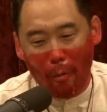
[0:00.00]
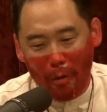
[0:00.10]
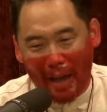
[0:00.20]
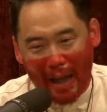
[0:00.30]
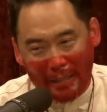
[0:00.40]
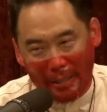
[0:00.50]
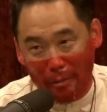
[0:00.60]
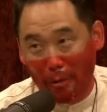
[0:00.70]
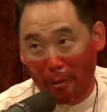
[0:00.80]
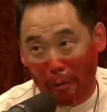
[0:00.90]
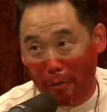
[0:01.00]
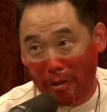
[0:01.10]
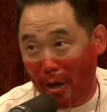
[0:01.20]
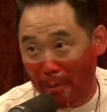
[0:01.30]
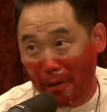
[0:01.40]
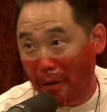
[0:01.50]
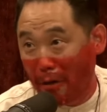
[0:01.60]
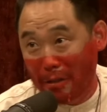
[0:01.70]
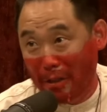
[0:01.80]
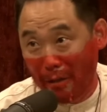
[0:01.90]
one asked you to learn Jabba the
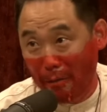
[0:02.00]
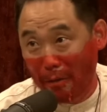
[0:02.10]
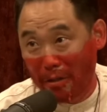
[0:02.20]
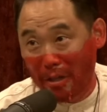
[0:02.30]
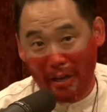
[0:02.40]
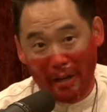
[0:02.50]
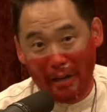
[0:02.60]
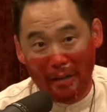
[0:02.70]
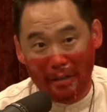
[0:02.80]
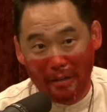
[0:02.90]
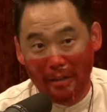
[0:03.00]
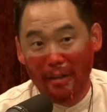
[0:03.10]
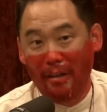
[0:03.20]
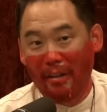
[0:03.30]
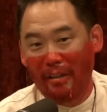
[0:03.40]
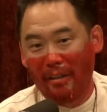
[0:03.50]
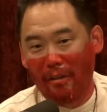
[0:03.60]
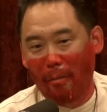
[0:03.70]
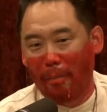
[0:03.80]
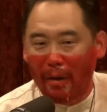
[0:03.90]
Hutt's language. And, you
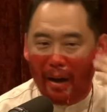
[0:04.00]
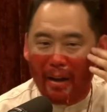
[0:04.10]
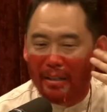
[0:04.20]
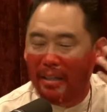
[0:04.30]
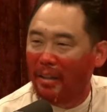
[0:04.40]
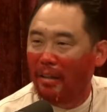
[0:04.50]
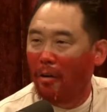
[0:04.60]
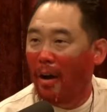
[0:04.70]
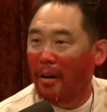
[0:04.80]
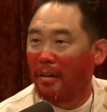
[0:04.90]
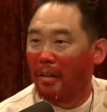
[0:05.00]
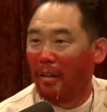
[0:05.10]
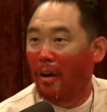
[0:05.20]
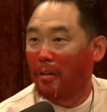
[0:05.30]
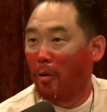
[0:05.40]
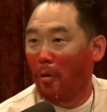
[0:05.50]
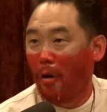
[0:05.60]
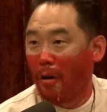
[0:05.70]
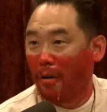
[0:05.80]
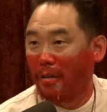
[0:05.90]
know, but I didn't know how to not go
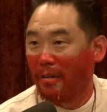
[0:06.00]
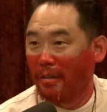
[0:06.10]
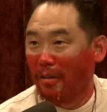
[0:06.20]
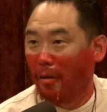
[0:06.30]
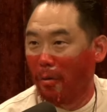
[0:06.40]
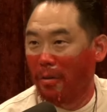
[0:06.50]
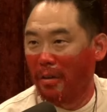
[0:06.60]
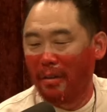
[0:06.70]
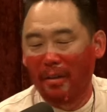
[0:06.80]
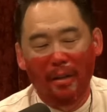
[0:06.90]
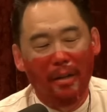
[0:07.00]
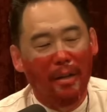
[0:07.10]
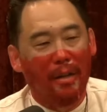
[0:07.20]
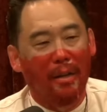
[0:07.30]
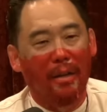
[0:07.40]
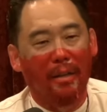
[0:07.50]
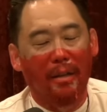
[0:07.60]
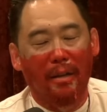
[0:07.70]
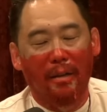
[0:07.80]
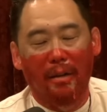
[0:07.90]
hard, you know, with it and
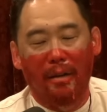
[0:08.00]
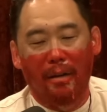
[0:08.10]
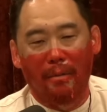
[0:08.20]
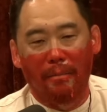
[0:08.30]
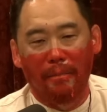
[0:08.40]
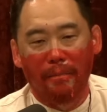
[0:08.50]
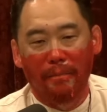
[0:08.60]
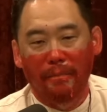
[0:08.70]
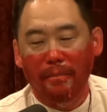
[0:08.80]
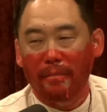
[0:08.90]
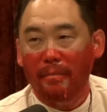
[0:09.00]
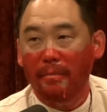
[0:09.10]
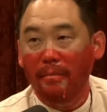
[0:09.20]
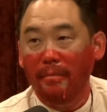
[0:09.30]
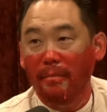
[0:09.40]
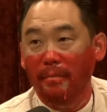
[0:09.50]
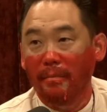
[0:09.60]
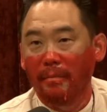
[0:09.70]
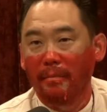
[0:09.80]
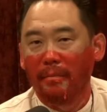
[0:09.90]
then um, so did they tell you to not
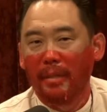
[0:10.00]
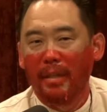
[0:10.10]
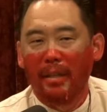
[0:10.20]
do it?